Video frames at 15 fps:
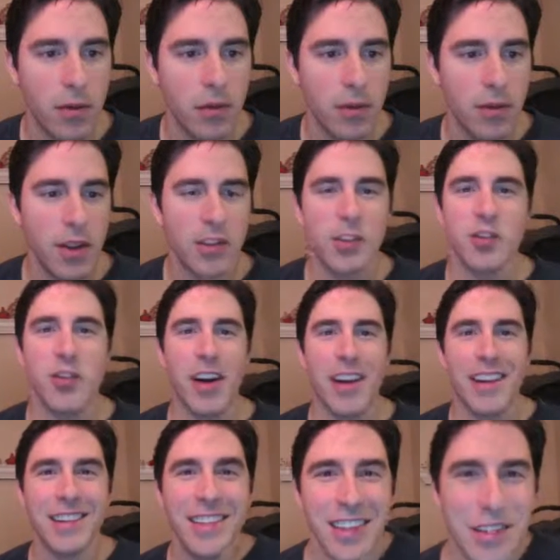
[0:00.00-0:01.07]
Let's try
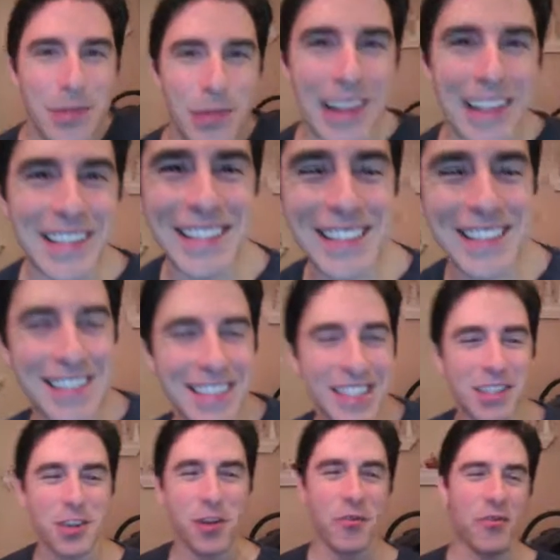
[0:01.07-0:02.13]
it. It's Blitz.
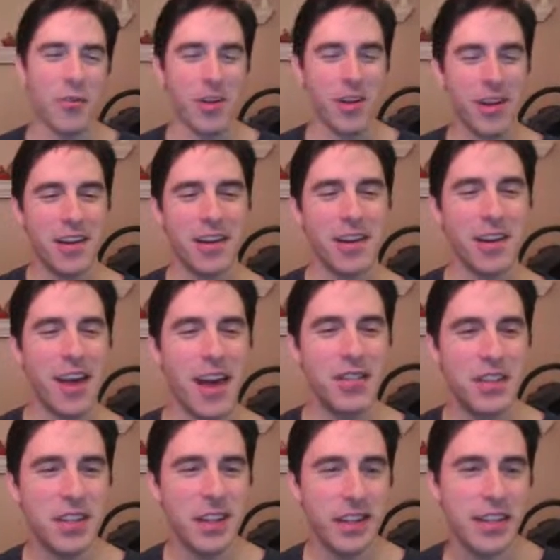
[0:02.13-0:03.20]
Let's go for it.
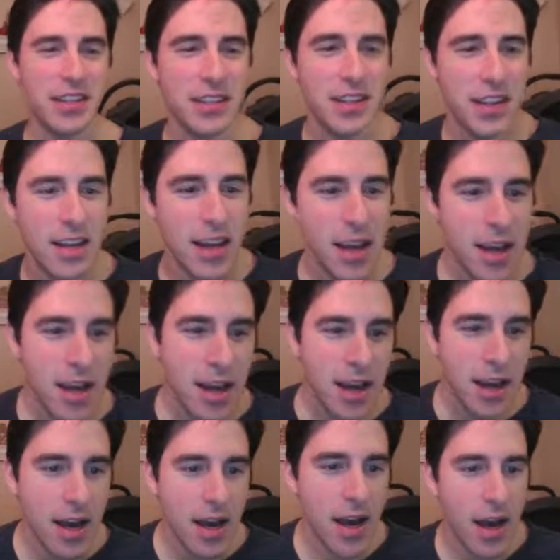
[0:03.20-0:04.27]
f6.
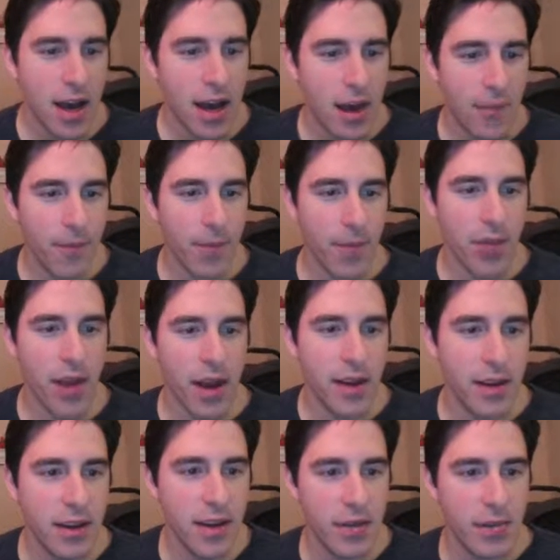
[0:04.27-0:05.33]
The
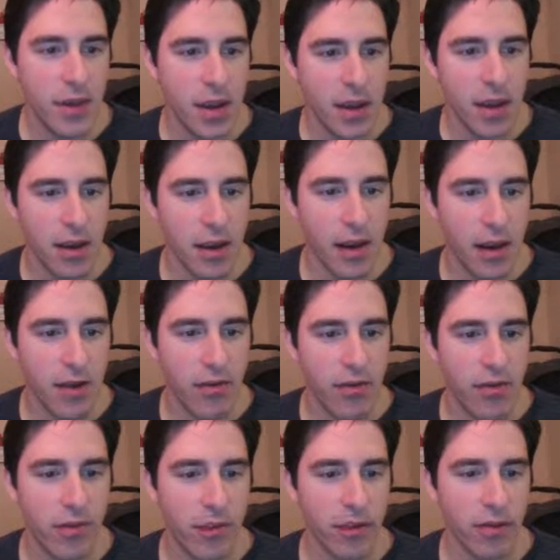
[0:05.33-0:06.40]
idea being I have
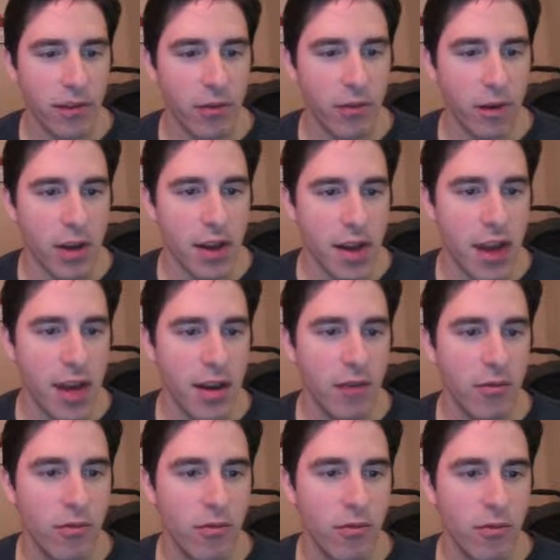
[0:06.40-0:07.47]
things like rook e8,
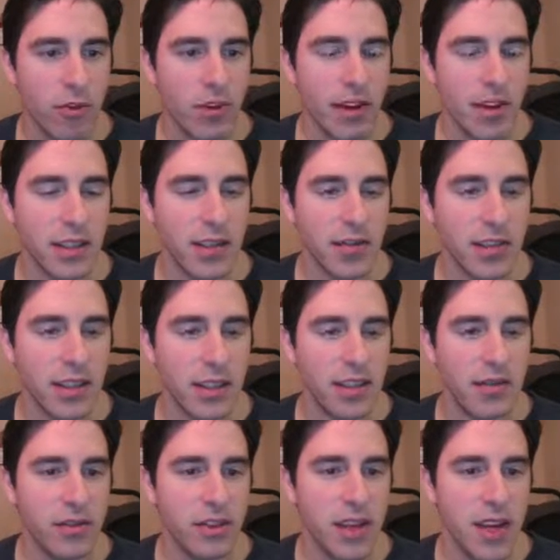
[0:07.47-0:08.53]
rook takes f6.
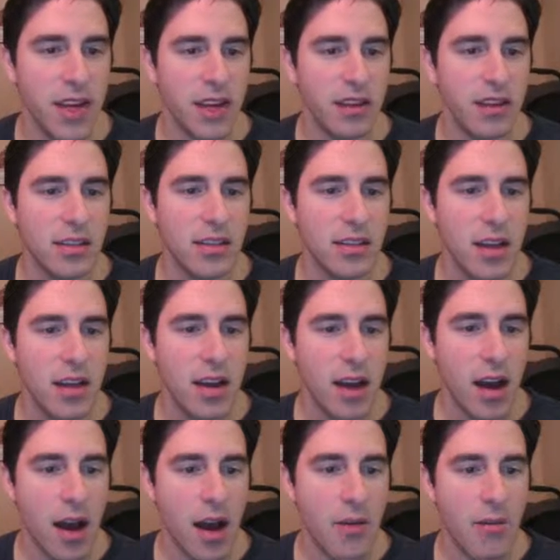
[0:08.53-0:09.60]
If he takes,
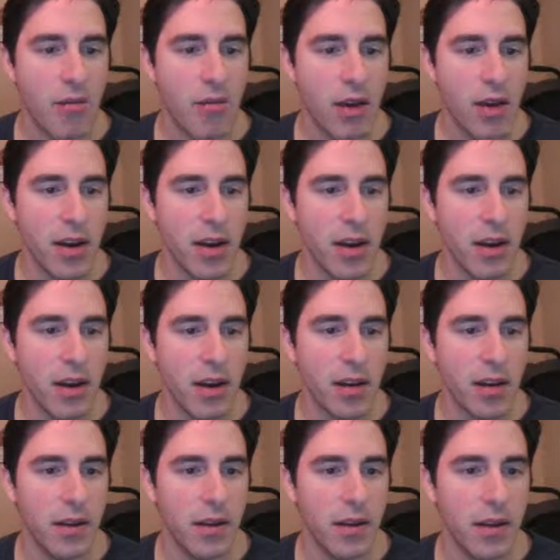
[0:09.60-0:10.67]
I'm
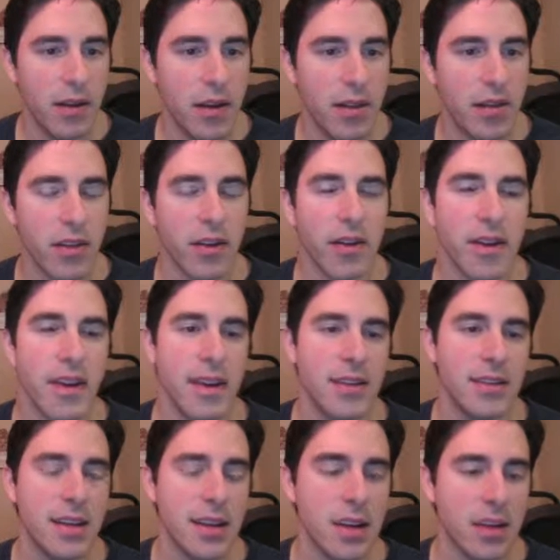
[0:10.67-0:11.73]
threatening nothing. I can't
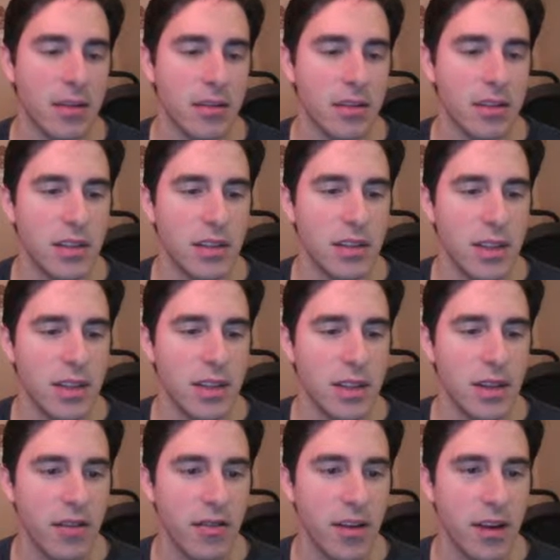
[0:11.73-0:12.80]
take here because then he takes
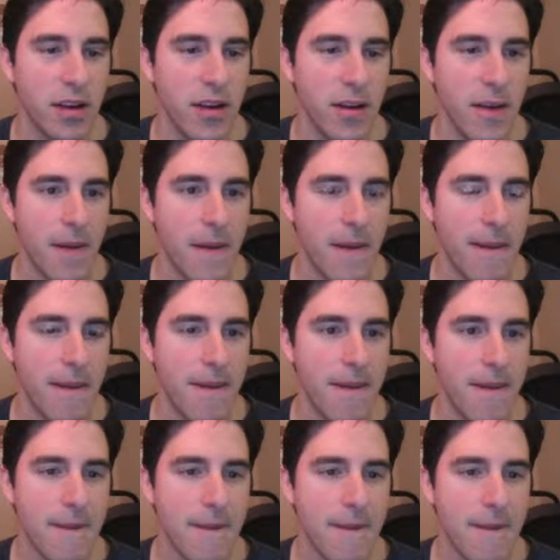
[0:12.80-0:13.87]
on f8.
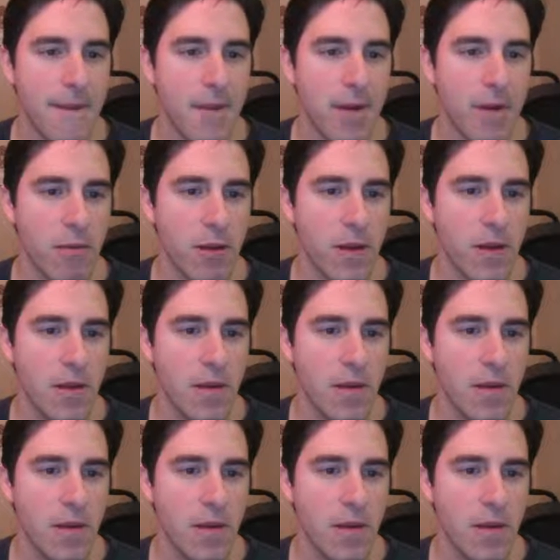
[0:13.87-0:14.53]
Is that right?